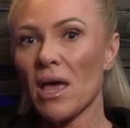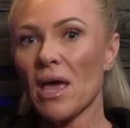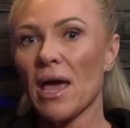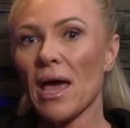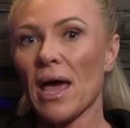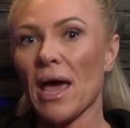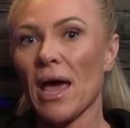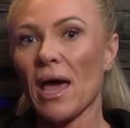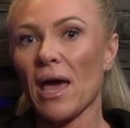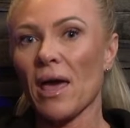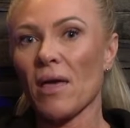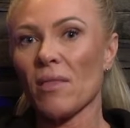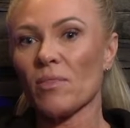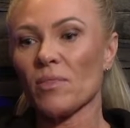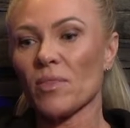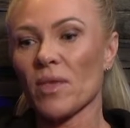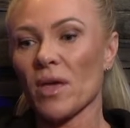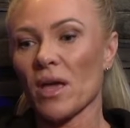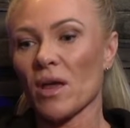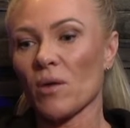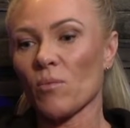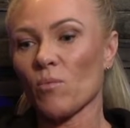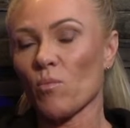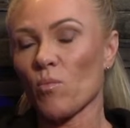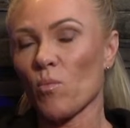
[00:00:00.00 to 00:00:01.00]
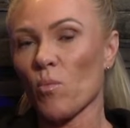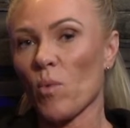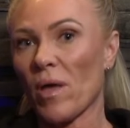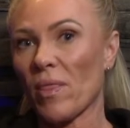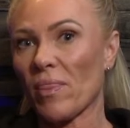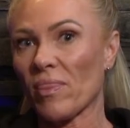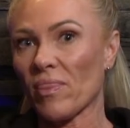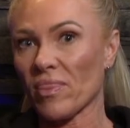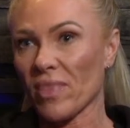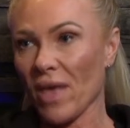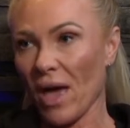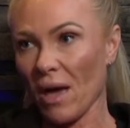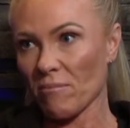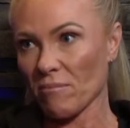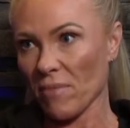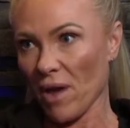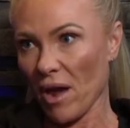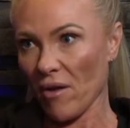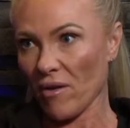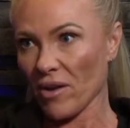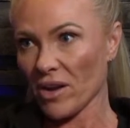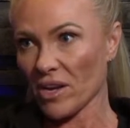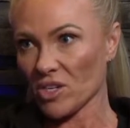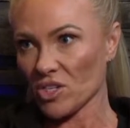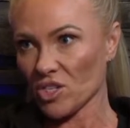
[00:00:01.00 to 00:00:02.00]
And then when that
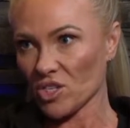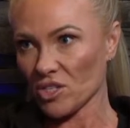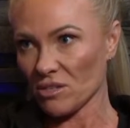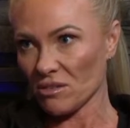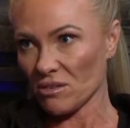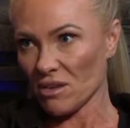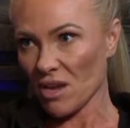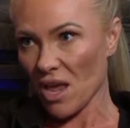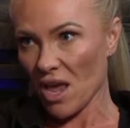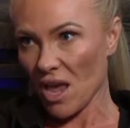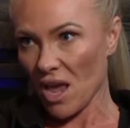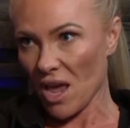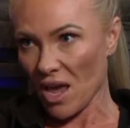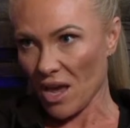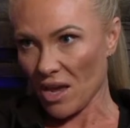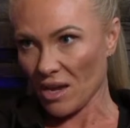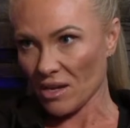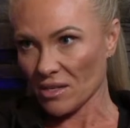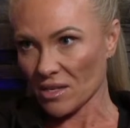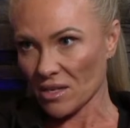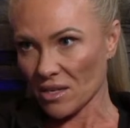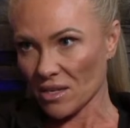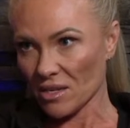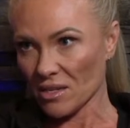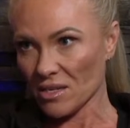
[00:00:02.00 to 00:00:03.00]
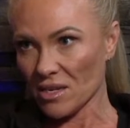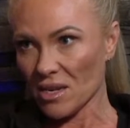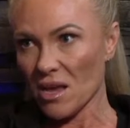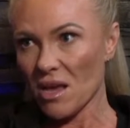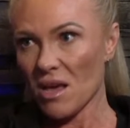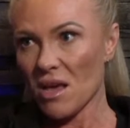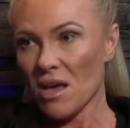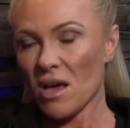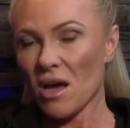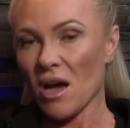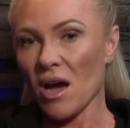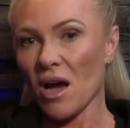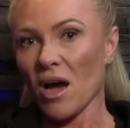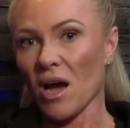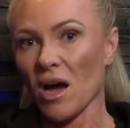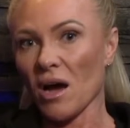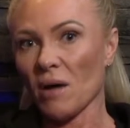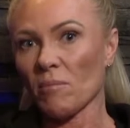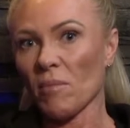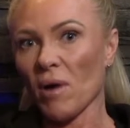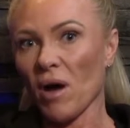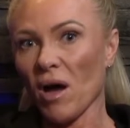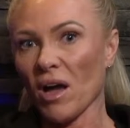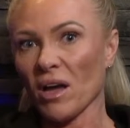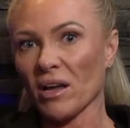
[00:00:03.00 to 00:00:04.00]
marriage ended,
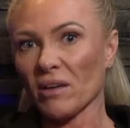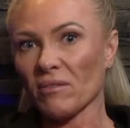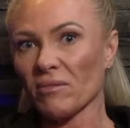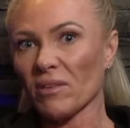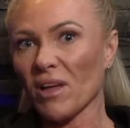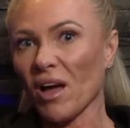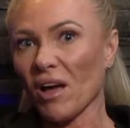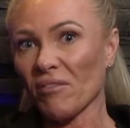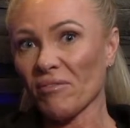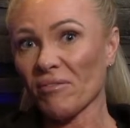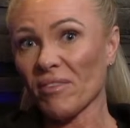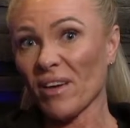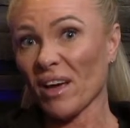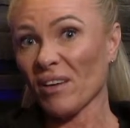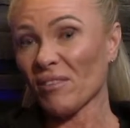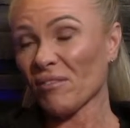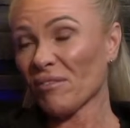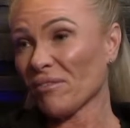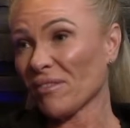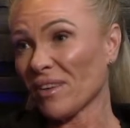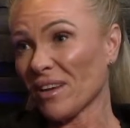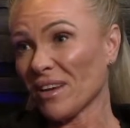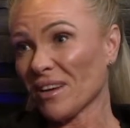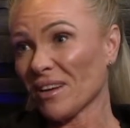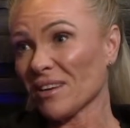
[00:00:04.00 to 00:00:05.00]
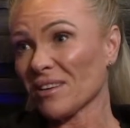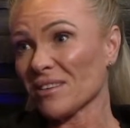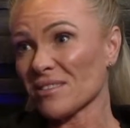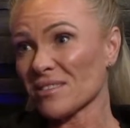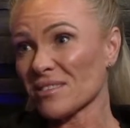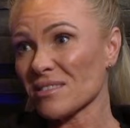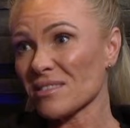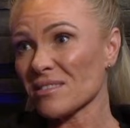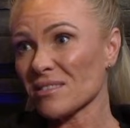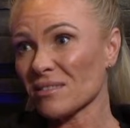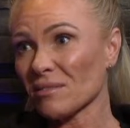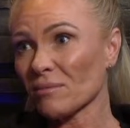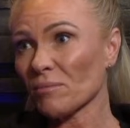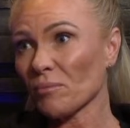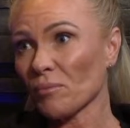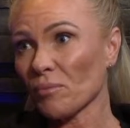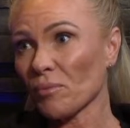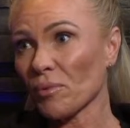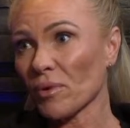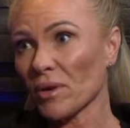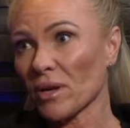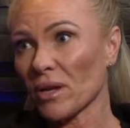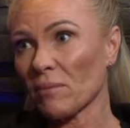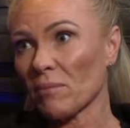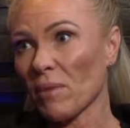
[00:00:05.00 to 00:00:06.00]
I found fitness
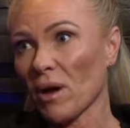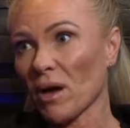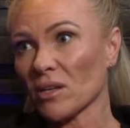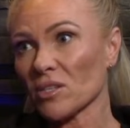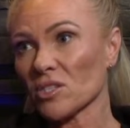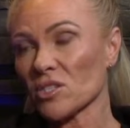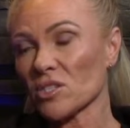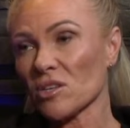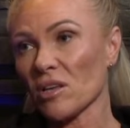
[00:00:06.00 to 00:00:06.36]
pretty much.